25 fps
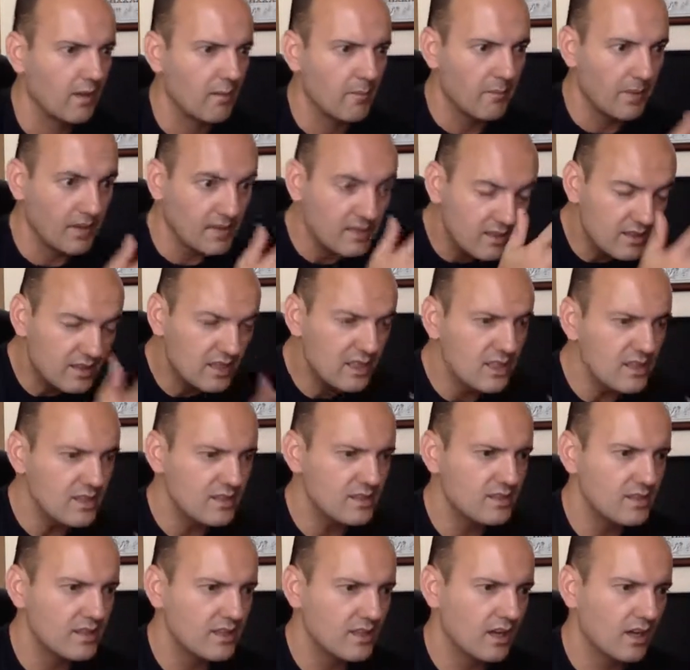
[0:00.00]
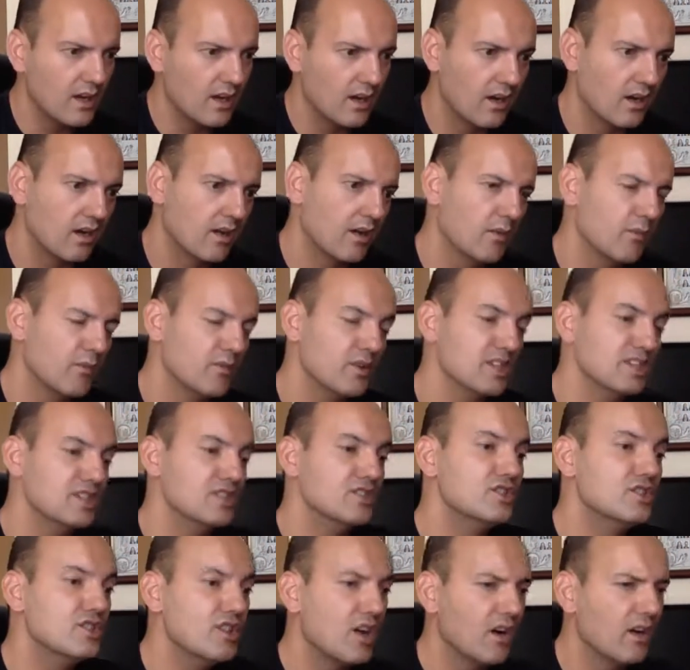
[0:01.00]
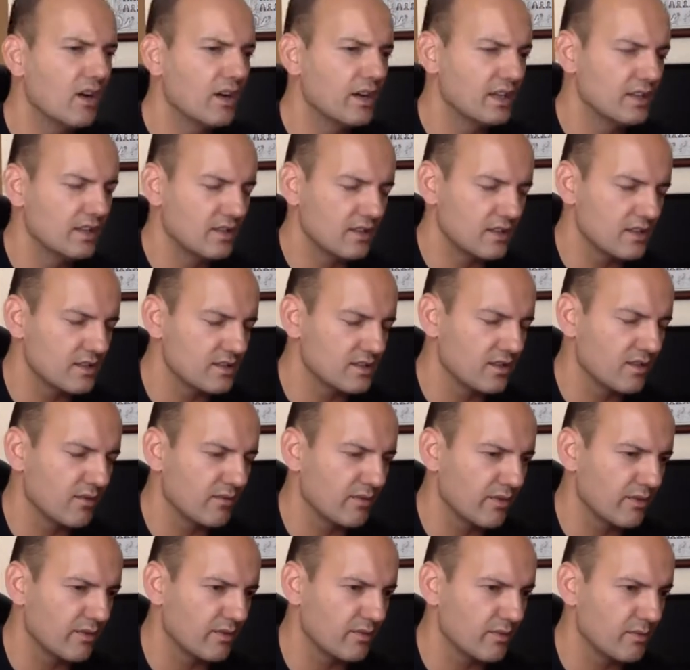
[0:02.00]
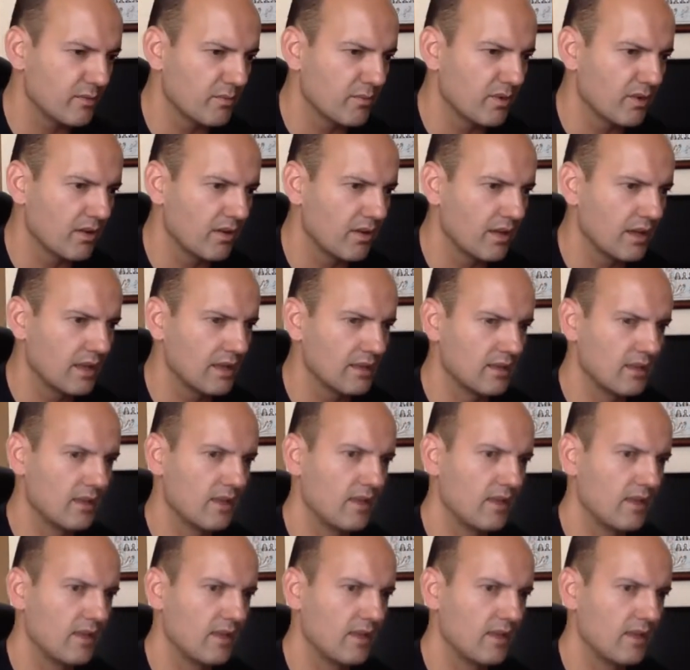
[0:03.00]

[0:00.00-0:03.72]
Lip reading: But this year, we joined the STEMforYouth project.